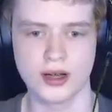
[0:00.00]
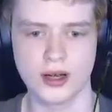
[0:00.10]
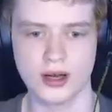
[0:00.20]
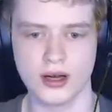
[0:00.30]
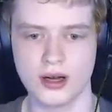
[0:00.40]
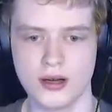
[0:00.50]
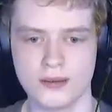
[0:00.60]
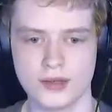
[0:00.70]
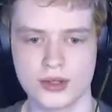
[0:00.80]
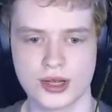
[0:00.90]
Um,
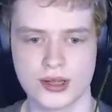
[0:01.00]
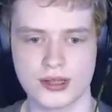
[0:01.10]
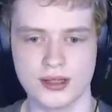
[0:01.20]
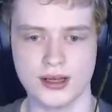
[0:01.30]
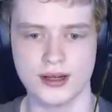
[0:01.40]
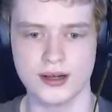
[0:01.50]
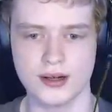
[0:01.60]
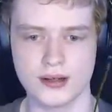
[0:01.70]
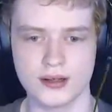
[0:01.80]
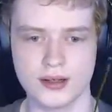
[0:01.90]
there's nothing there.
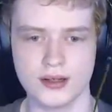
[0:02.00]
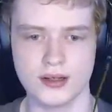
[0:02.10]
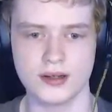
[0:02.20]
Okay.